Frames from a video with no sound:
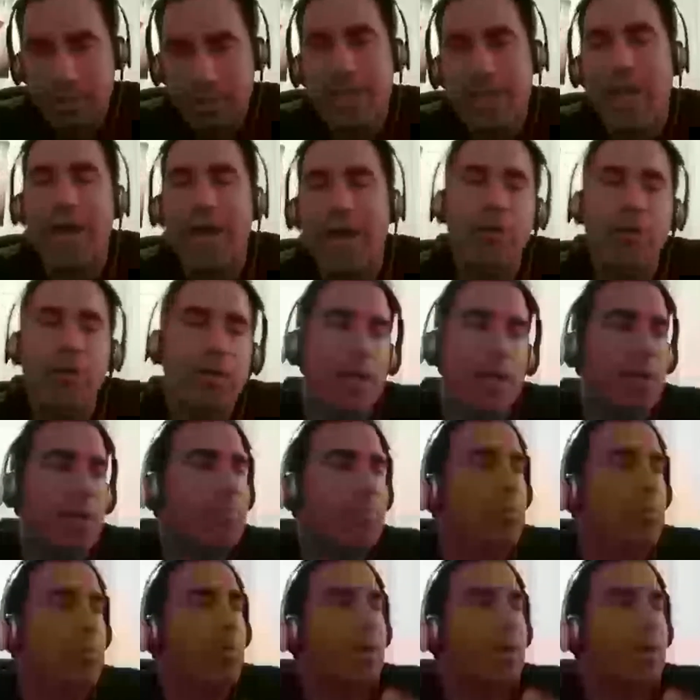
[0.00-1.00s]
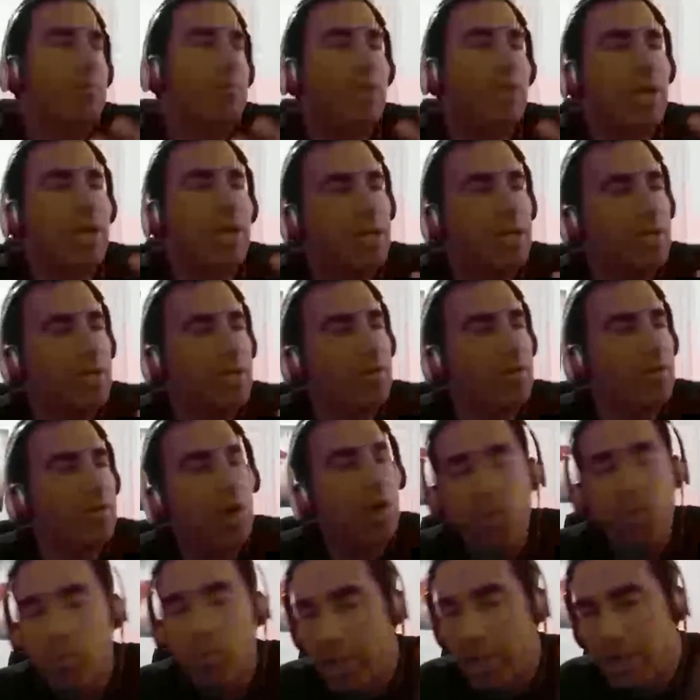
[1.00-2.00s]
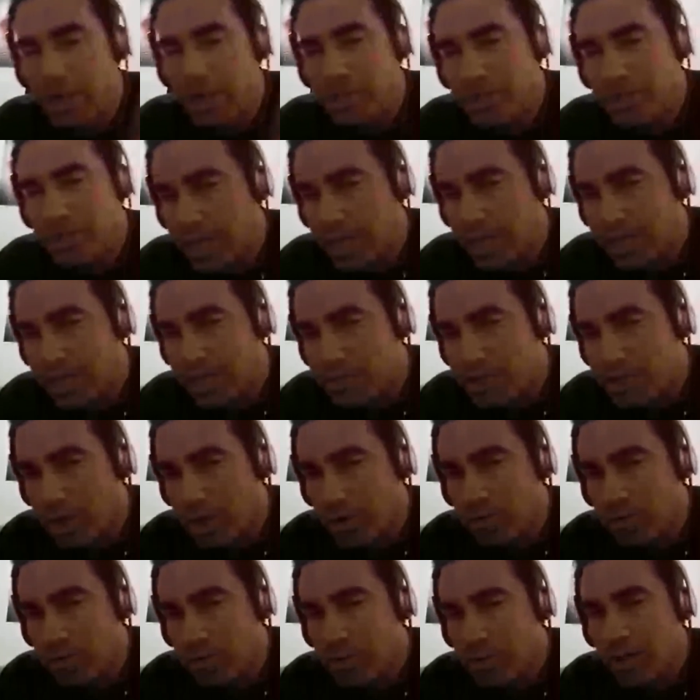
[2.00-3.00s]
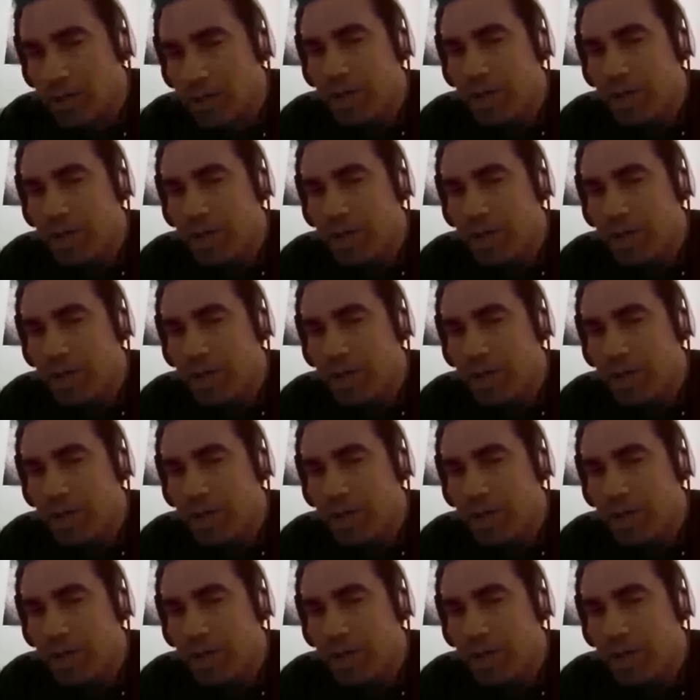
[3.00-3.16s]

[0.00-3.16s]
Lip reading: yeah, okay, but what I'm saying is, would John Stone